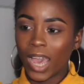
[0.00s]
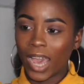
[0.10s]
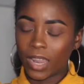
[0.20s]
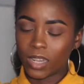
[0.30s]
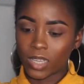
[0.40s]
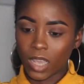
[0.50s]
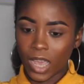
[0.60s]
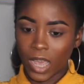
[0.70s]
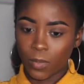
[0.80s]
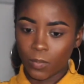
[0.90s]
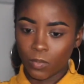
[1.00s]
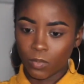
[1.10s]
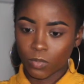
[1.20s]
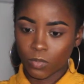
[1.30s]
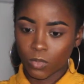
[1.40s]
And
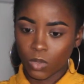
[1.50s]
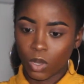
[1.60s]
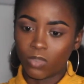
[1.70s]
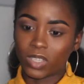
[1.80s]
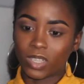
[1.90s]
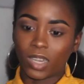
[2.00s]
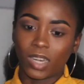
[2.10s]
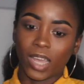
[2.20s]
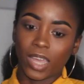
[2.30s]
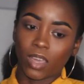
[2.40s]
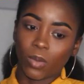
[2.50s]
obviously, like,